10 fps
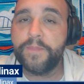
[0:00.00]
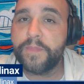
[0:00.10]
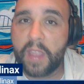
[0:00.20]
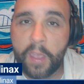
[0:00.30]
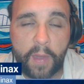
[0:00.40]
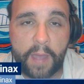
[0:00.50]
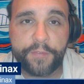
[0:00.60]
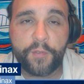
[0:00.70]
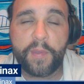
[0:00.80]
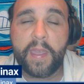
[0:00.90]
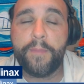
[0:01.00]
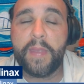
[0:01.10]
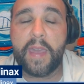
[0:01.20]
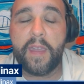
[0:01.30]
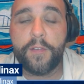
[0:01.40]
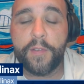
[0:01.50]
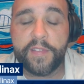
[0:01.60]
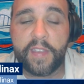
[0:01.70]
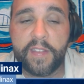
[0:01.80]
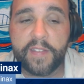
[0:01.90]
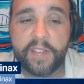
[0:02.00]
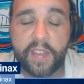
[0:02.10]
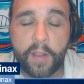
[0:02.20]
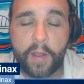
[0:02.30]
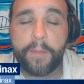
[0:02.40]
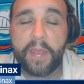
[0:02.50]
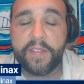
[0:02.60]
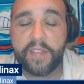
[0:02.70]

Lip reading: he'll have 3 NBA